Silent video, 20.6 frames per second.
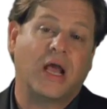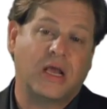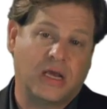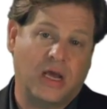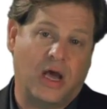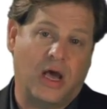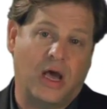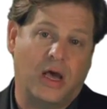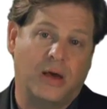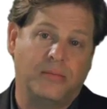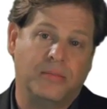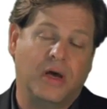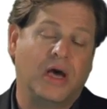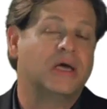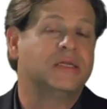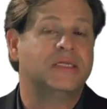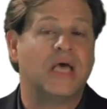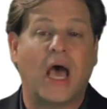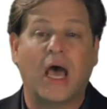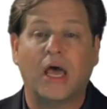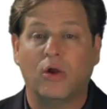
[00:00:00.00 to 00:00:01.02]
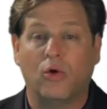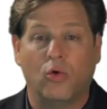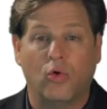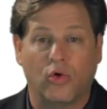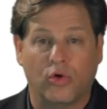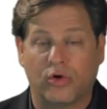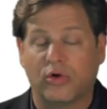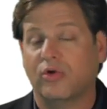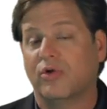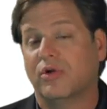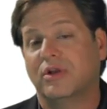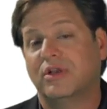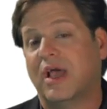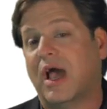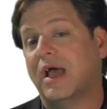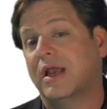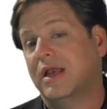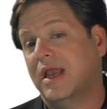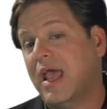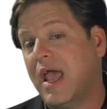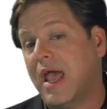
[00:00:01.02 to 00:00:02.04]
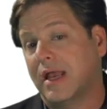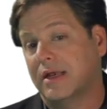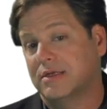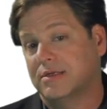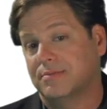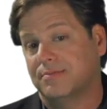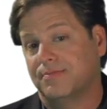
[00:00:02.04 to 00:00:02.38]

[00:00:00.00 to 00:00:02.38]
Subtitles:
.com, a .org, or a .net.